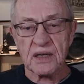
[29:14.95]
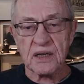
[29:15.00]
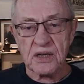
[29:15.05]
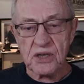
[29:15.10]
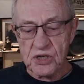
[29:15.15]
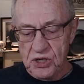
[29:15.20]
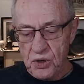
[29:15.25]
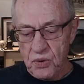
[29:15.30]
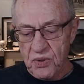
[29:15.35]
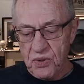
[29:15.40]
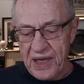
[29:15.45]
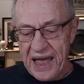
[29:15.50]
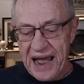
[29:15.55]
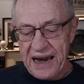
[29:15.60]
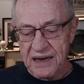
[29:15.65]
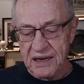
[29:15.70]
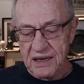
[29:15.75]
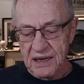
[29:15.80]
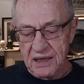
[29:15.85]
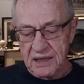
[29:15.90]
So
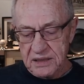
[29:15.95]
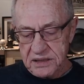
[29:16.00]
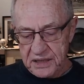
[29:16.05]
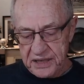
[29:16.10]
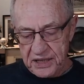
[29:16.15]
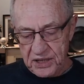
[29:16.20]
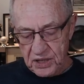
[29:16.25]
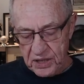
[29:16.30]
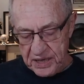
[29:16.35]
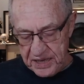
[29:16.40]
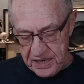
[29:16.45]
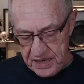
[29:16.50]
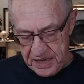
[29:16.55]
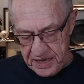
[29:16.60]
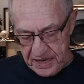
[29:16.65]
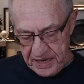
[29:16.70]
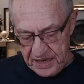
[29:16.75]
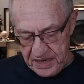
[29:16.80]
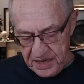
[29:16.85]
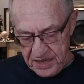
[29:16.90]
that clearly
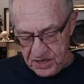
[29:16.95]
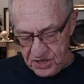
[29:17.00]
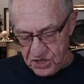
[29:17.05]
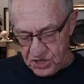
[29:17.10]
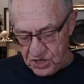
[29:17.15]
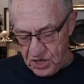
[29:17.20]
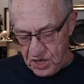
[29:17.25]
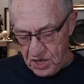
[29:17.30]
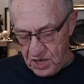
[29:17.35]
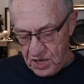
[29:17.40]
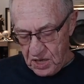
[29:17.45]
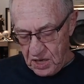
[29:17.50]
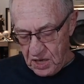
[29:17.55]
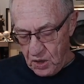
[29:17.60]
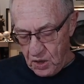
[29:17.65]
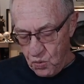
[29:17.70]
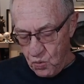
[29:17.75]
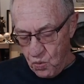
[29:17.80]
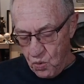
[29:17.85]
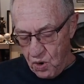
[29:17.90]
is
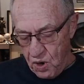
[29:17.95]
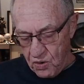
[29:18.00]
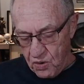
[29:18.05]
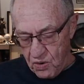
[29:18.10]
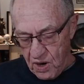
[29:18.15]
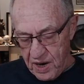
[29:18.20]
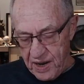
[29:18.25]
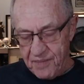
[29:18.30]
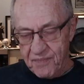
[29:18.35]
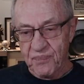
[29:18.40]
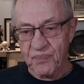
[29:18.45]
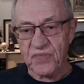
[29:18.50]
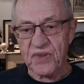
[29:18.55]
a war crime.